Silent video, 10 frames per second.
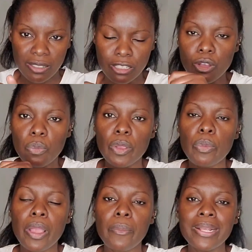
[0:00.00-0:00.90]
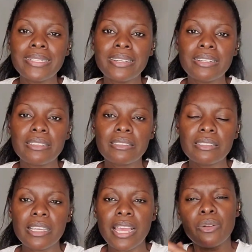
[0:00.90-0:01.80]
So we were waiting.
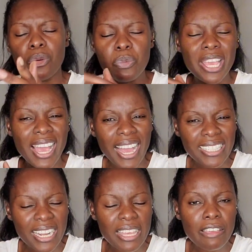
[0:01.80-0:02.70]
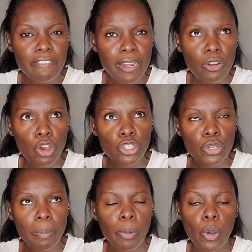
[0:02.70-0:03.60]
And we actually even got
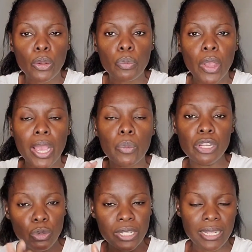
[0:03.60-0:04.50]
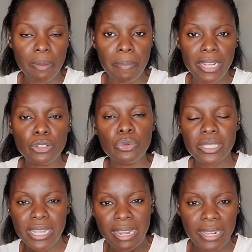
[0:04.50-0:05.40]
to a point where we looked at the menu, we
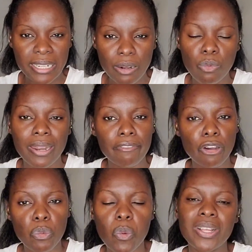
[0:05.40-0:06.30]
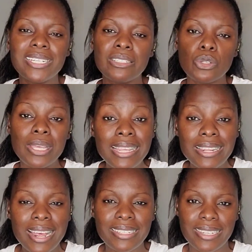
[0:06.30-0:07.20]
selected whatever we wanted to
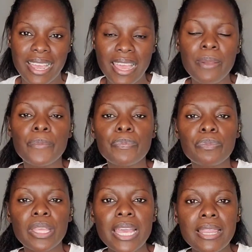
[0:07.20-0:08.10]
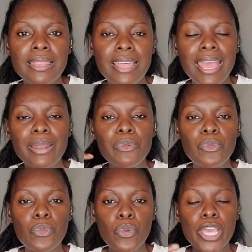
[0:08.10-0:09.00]
eat that day, and then
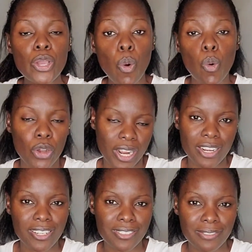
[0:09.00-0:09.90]
we ordered.